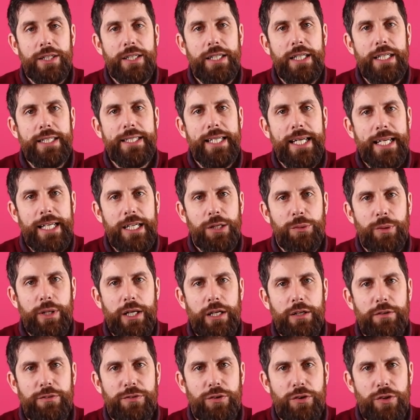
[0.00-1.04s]
the key
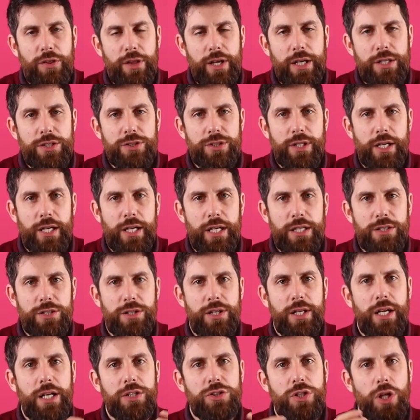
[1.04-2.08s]
takeaway for this is
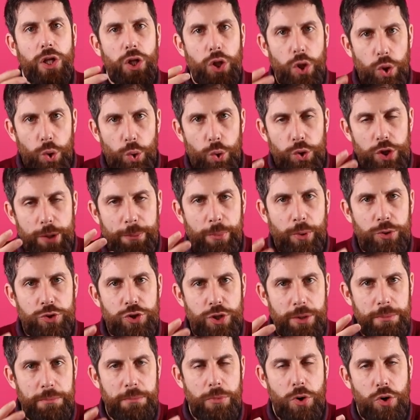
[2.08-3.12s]
that it's a low
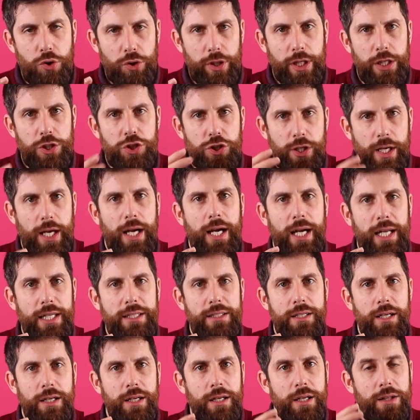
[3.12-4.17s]
deposit mortgage
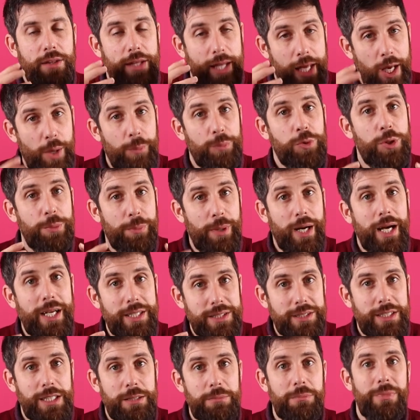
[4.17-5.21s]
and the Help to Buy
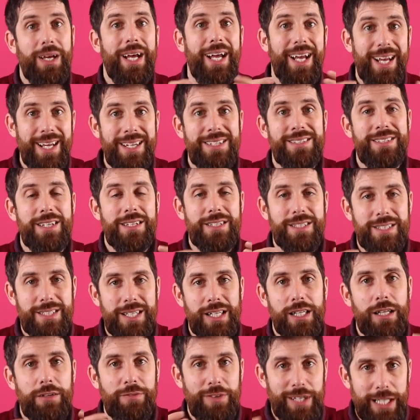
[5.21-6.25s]
scheme is
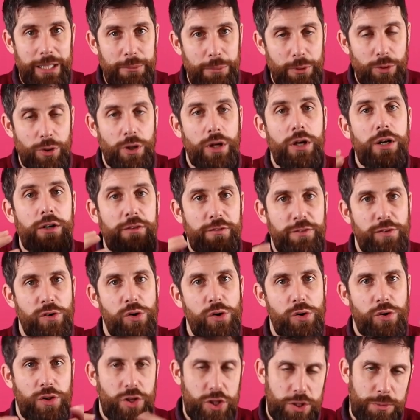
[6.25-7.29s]
still available
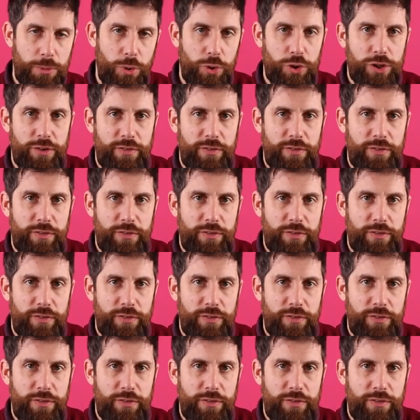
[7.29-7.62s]
for the small